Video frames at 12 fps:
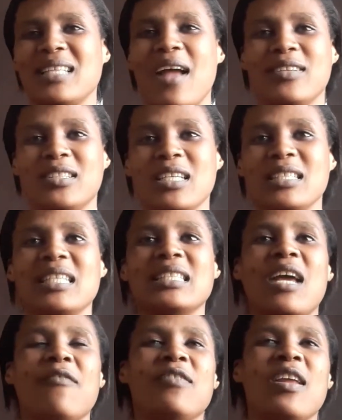I just said
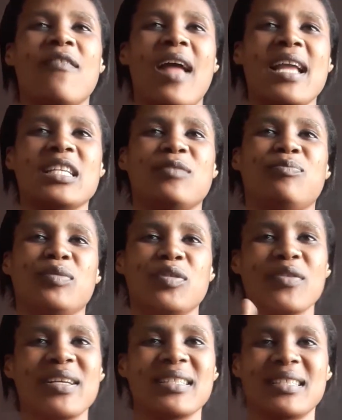I've never
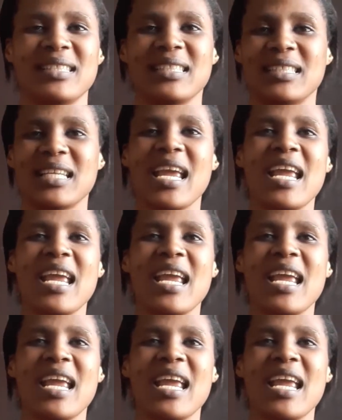experienced it.